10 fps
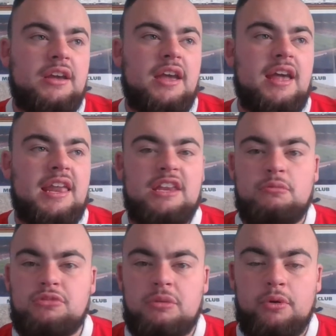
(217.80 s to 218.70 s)
leading
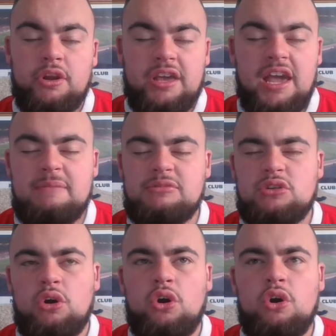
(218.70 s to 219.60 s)
up to the Boro game.
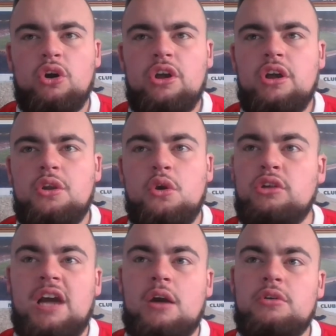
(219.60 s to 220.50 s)
So,
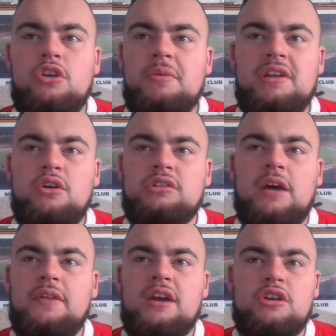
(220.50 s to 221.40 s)
no doubt, you know what I mean, no
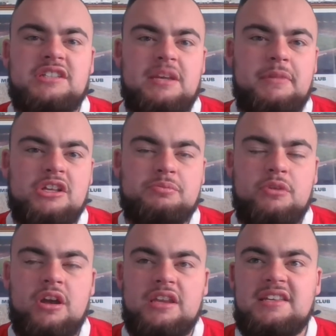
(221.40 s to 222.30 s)
doubt they're going to see
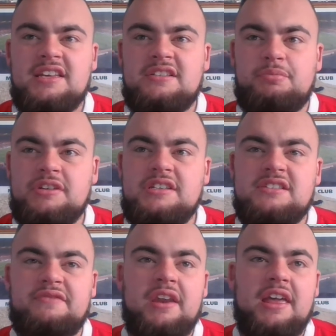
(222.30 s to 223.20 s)
Middlesbrough and see it as a
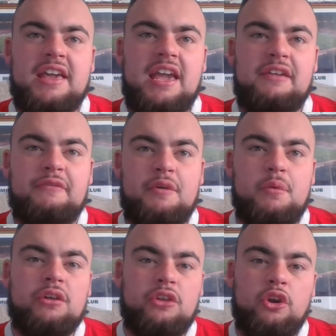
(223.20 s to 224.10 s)
pre-season friendly again. I think,
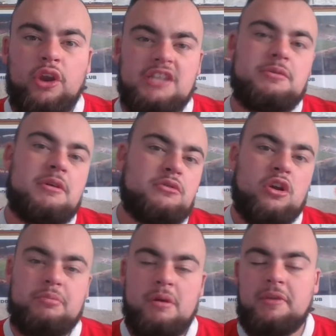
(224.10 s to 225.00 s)
well, you know, last week we took
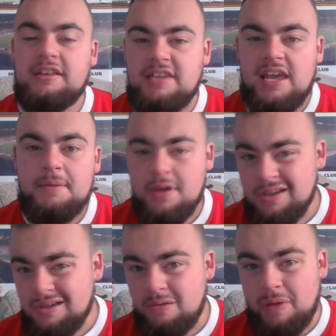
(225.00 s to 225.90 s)
on a Premier League team,
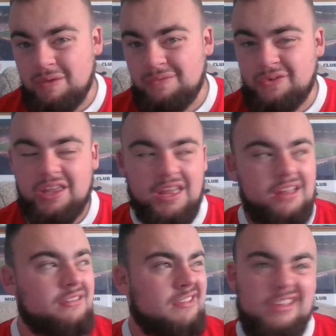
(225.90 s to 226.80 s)
we're beating
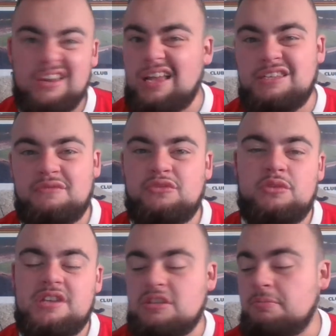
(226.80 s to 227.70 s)
3-0. Let's even do
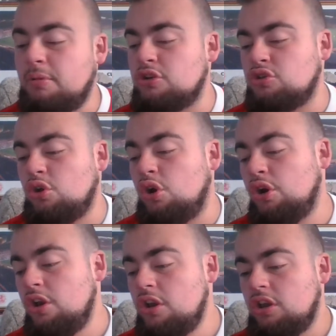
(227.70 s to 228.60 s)
this into Boro.
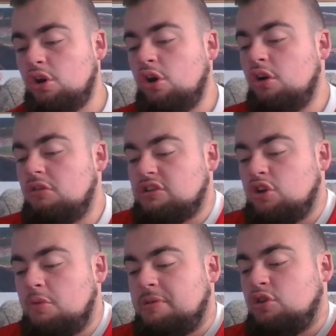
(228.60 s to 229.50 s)
So, you know, it's
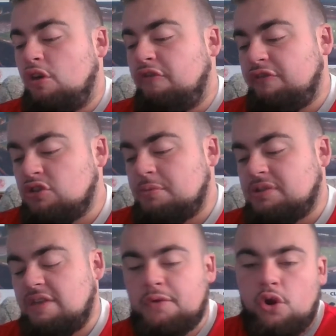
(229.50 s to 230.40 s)
going to be tough, it's going to be
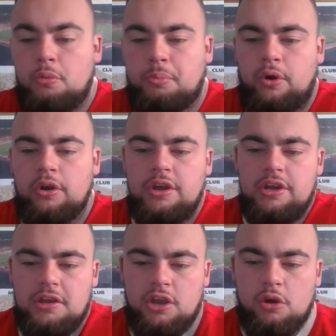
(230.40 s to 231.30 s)
difficult, but
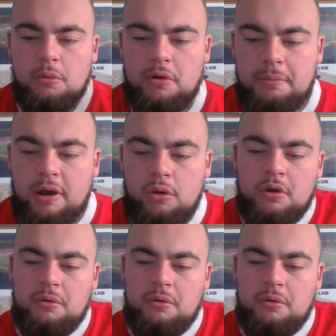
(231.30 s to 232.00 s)
you know, we're about